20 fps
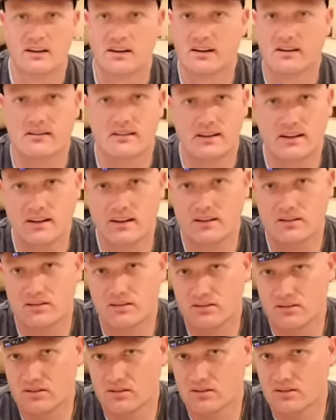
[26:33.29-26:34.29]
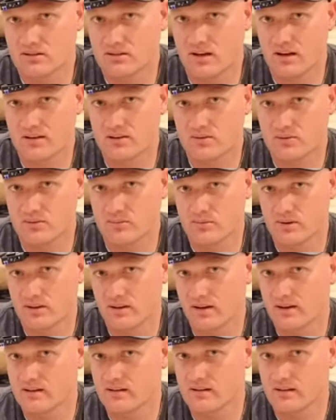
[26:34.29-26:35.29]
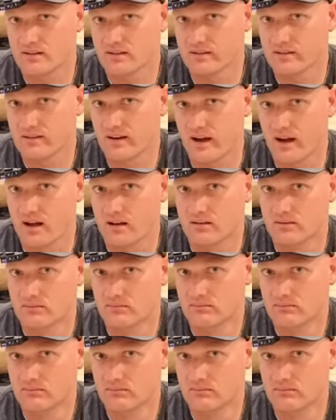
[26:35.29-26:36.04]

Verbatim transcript: Like, why can't you just slice from one end till it's gone?